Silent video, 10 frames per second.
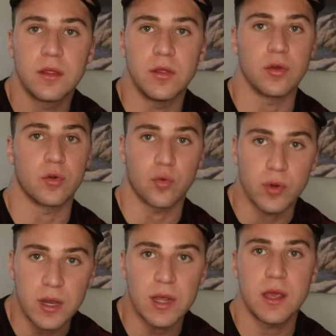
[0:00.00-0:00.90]
They're
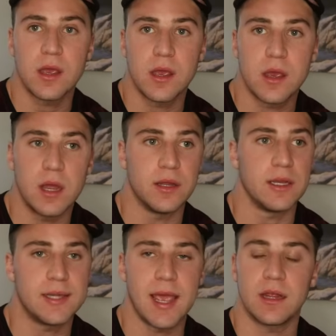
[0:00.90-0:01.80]
greedy. And
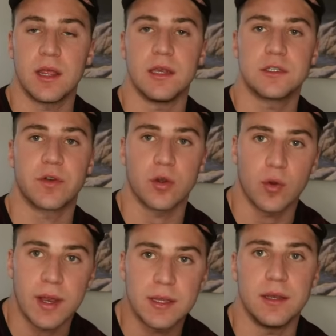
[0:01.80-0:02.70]
they take things for
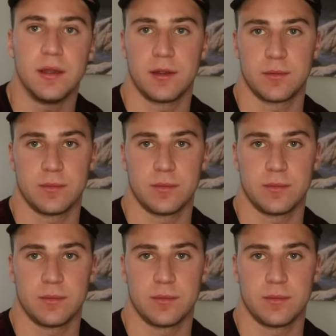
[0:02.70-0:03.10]
granted.